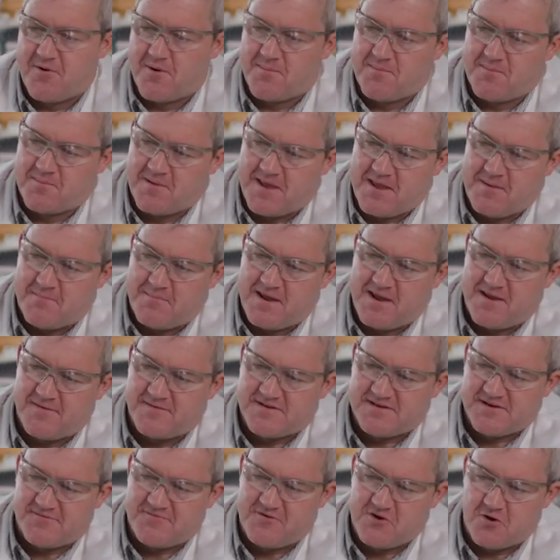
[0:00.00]
problem can be
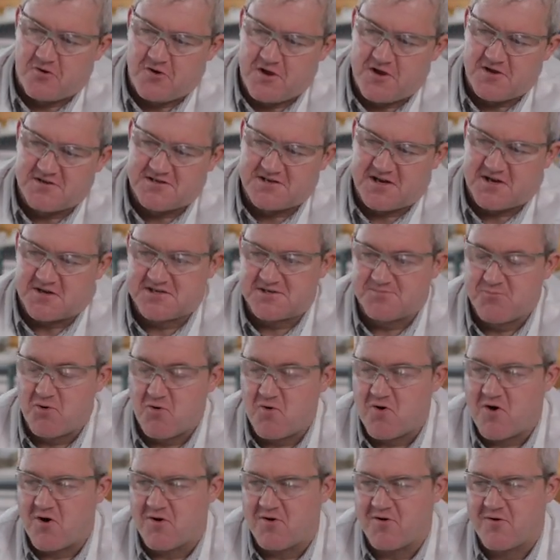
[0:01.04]
if, if you're using a
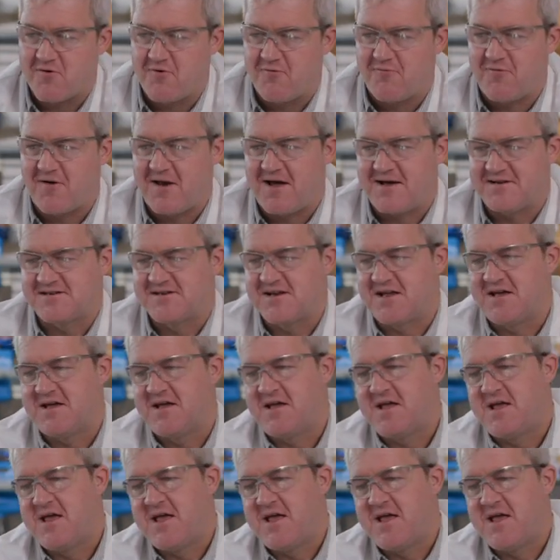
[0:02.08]
small conical flask,